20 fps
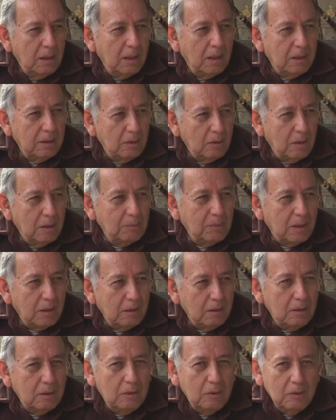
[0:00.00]
I know I'm not
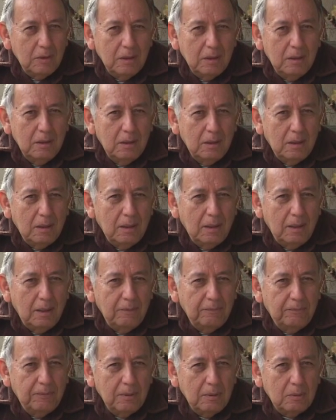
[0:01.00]
alone, and I
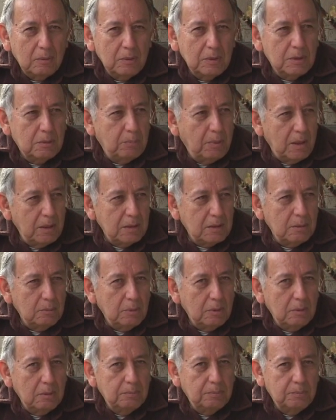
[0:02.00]
feel
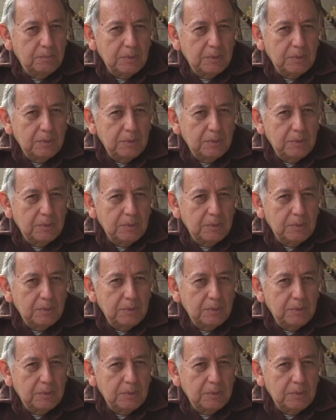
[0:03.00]
responsible,